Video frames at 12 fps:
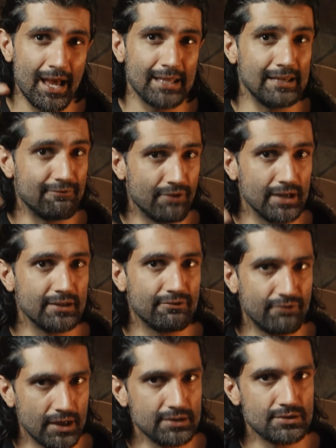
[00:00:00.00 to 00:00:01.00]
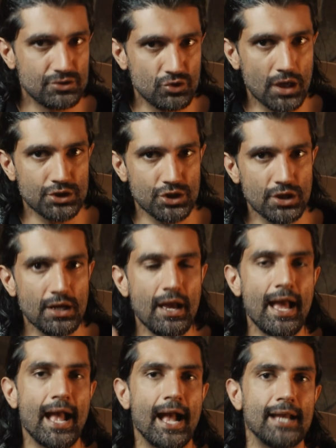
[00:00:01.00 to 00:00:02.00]
the fund of funds structure
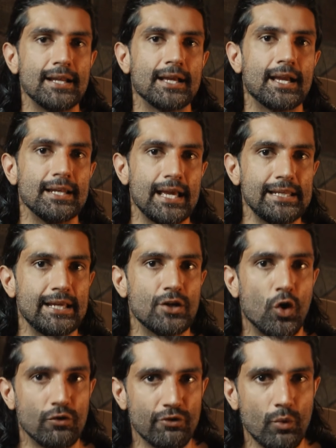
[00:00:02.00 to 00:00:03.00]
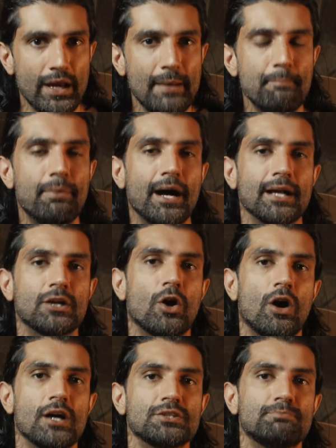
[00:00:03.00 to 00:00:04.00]
and Canadian overweight, but
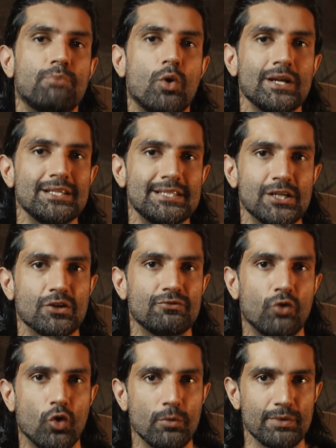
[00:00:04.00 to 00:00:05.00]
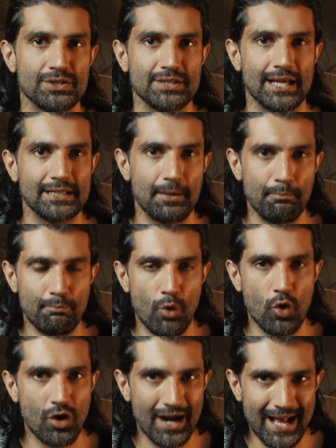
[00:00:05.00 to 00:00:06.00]
costs 0.04%
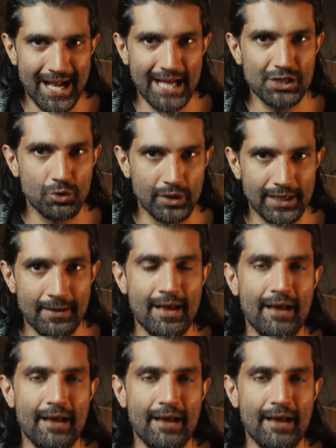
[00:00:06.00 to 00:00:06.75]
more annually.